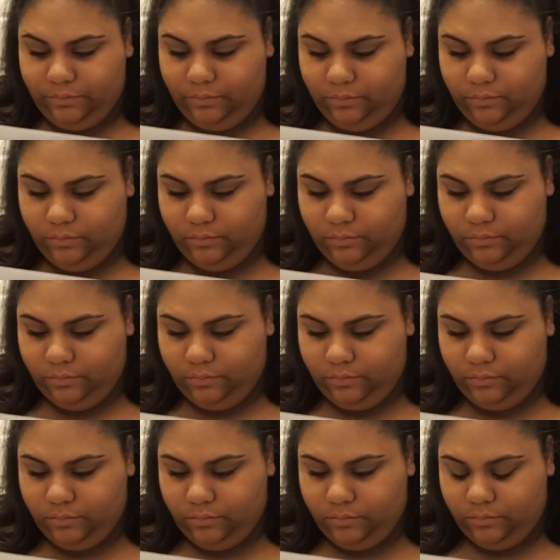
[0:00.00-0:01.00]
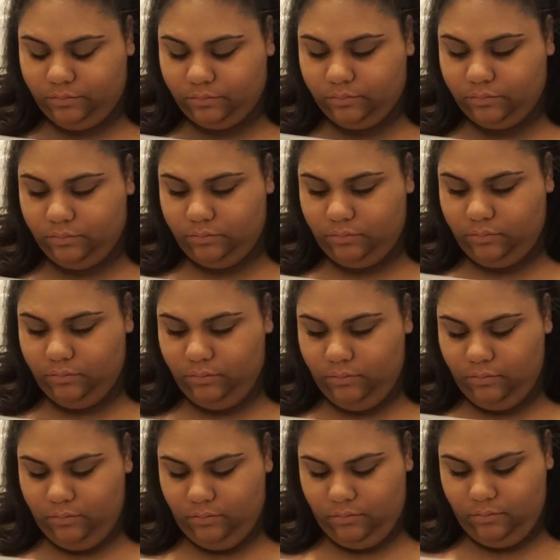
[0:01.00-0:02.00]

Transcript: [no speech]